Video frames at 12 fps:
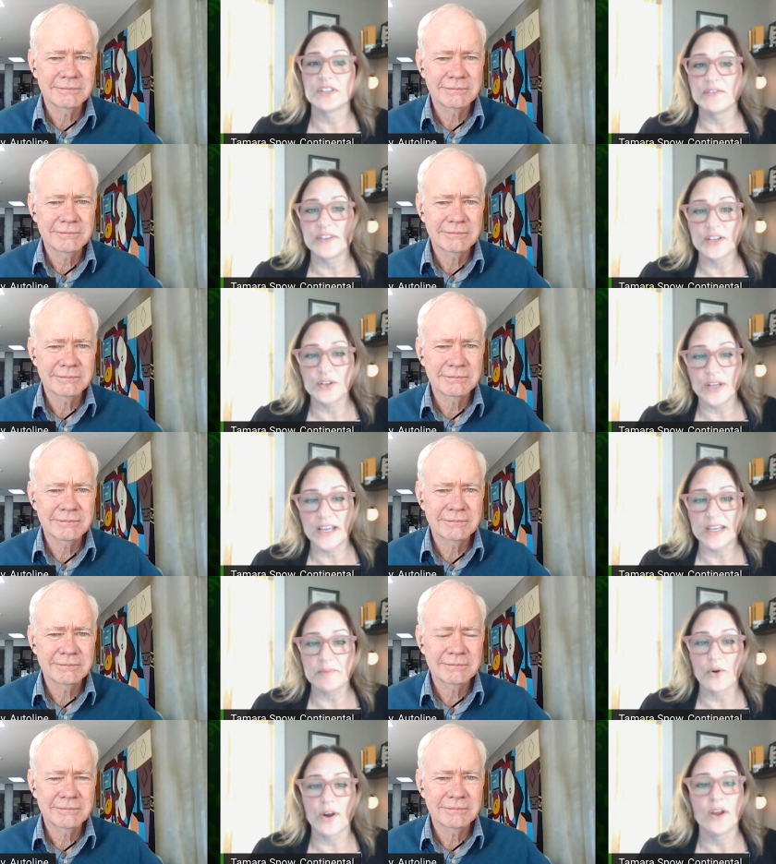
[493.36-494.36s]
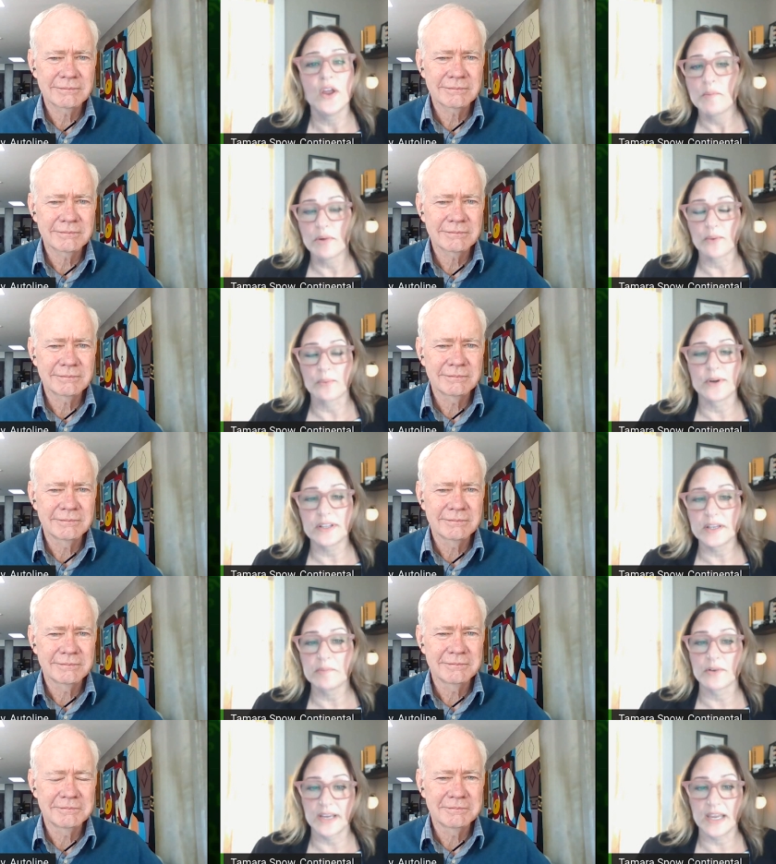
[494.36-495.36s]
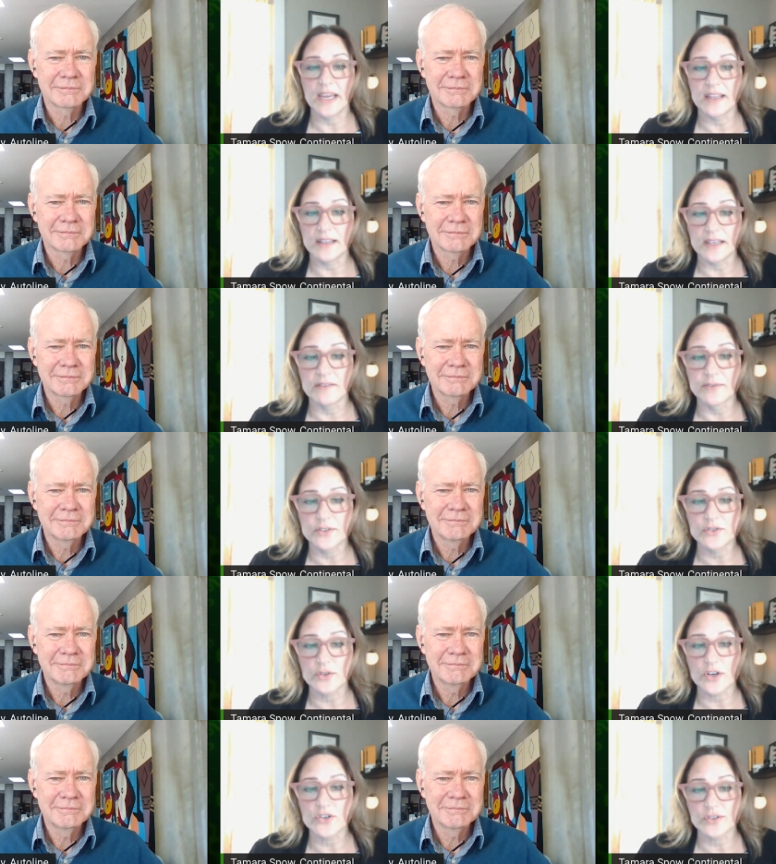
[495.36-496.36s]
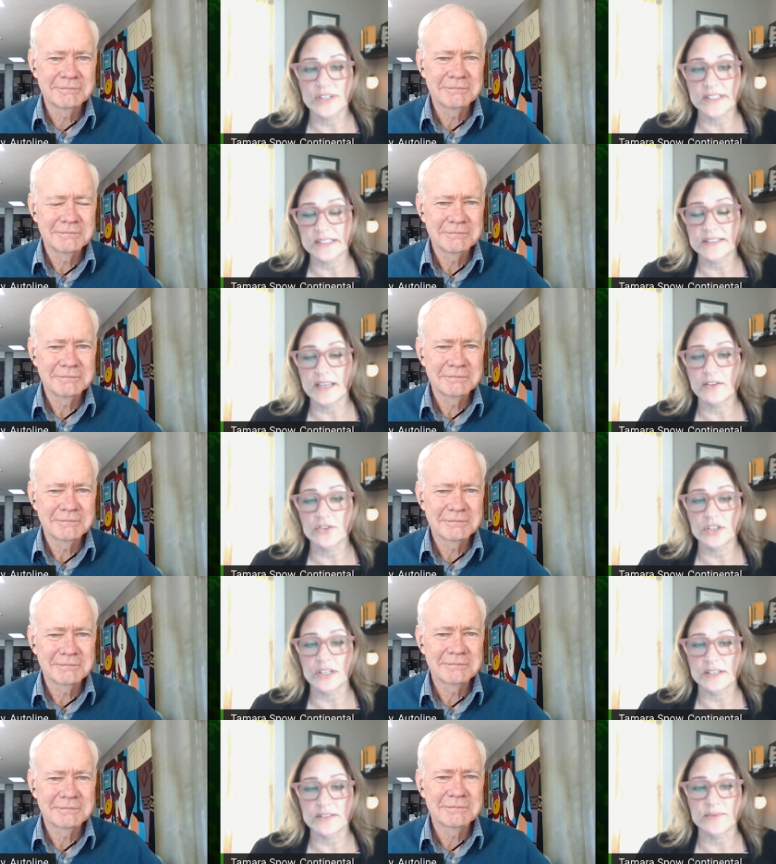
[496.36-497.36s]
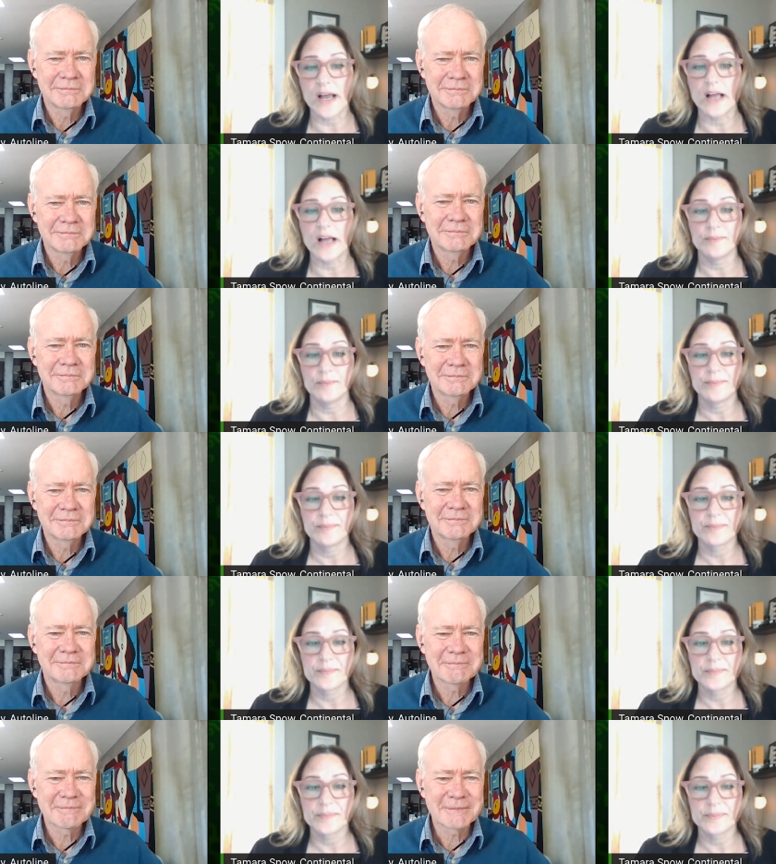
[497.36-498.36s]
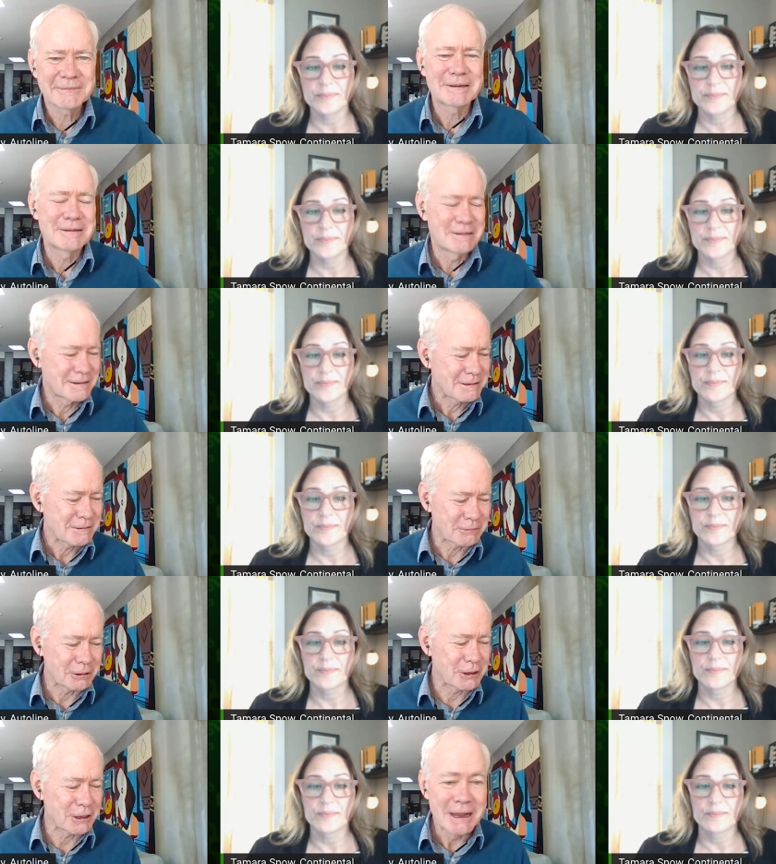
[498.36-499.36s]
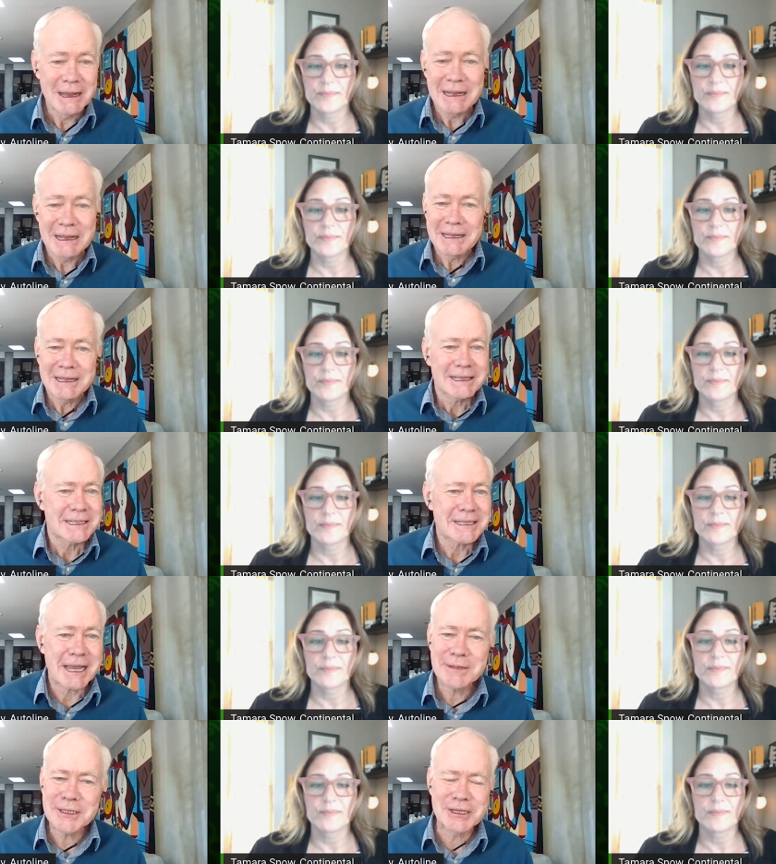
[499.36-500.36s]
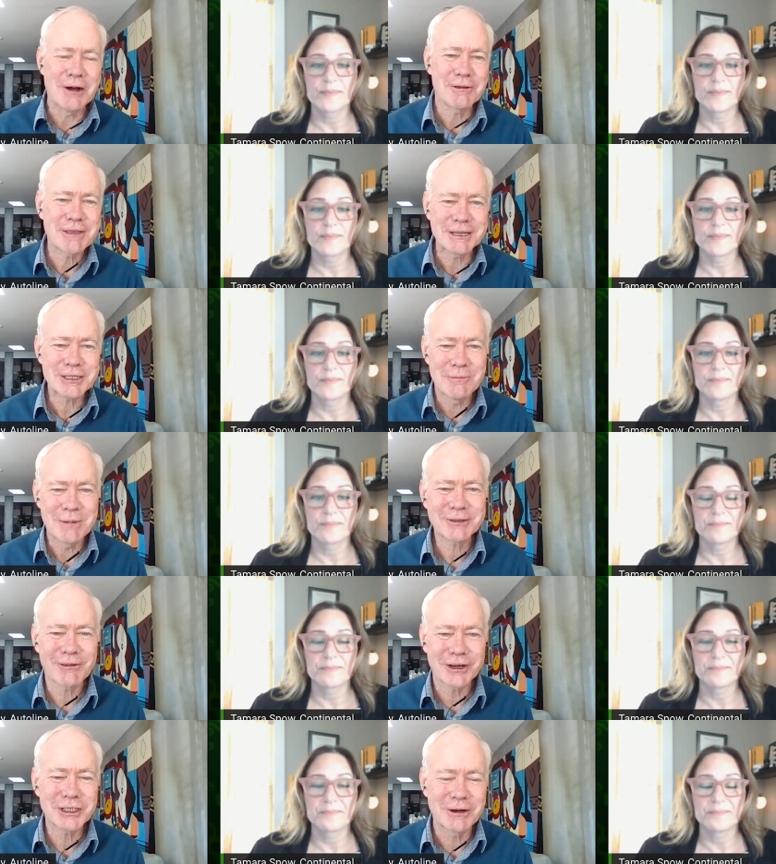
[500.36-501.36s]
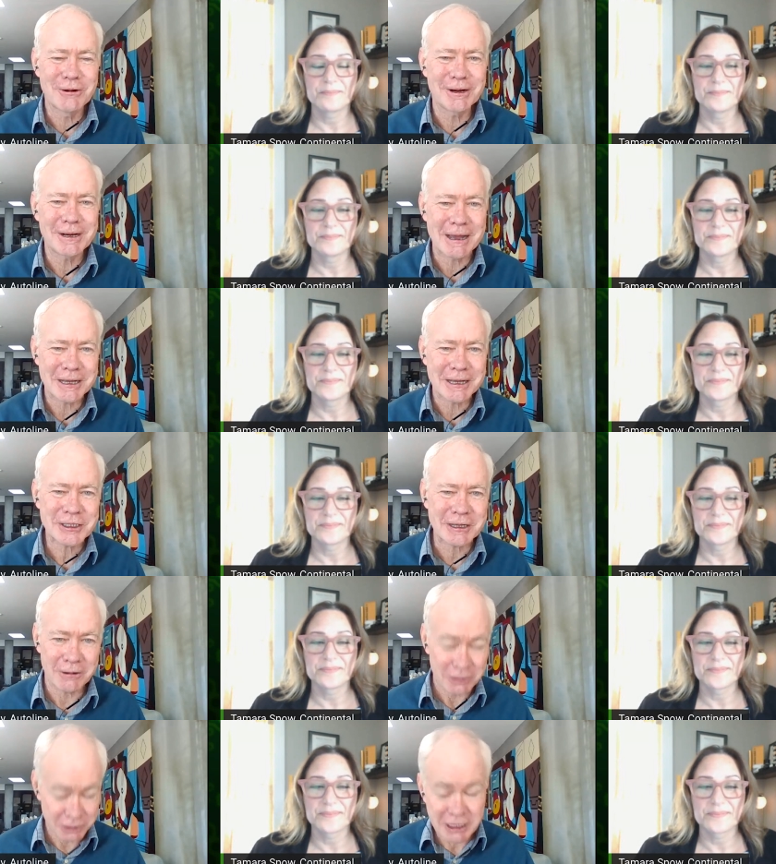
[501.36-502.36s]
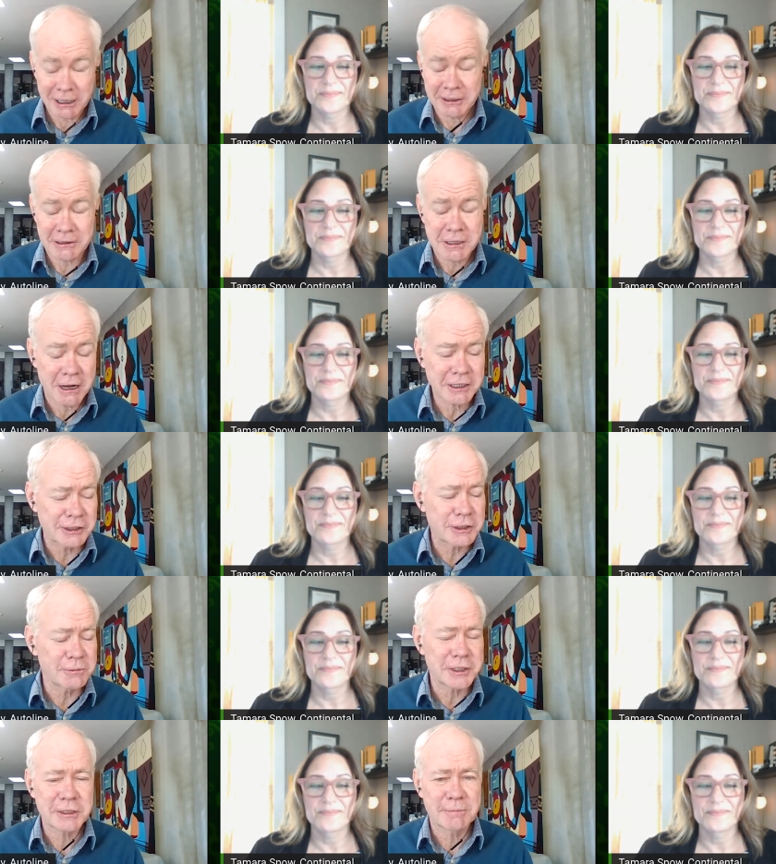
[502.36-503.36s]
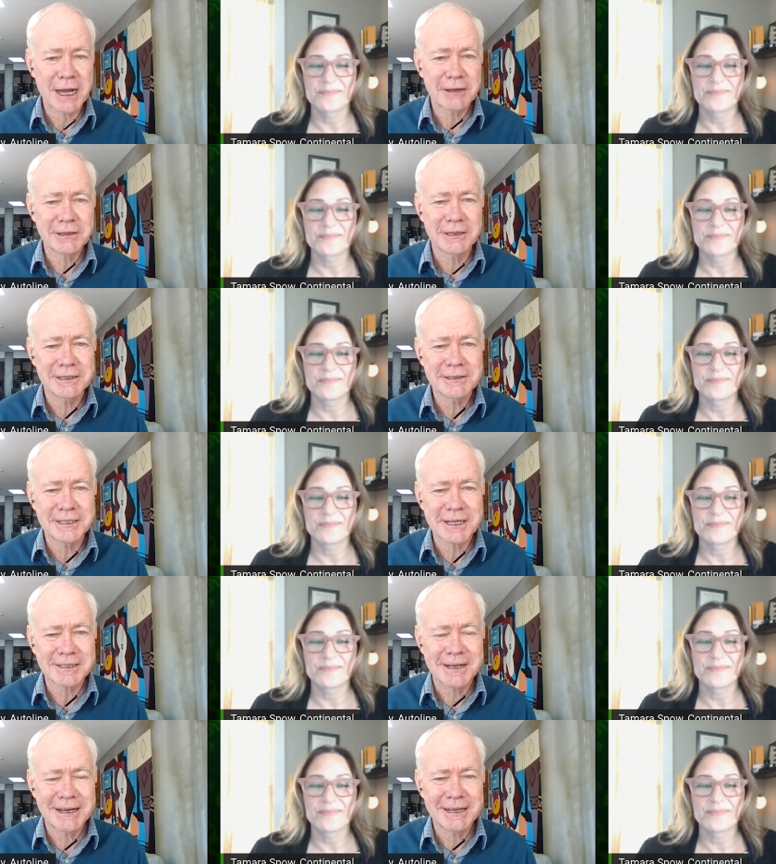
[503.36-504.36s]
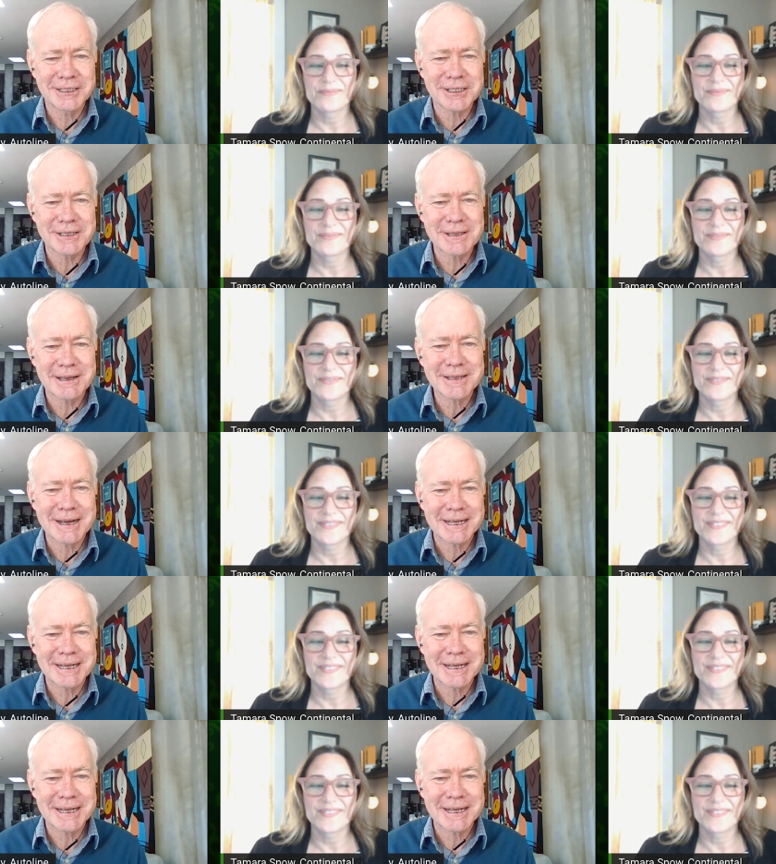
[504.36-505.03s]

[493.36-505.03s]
Speaker 1: in the vehicle anymore, but really bringing in the infrastructure that's intelligent as well.
Speaker 2: Real good. Tammy Snow, thanks so much for showing us or telling, talking to us about the, the technology that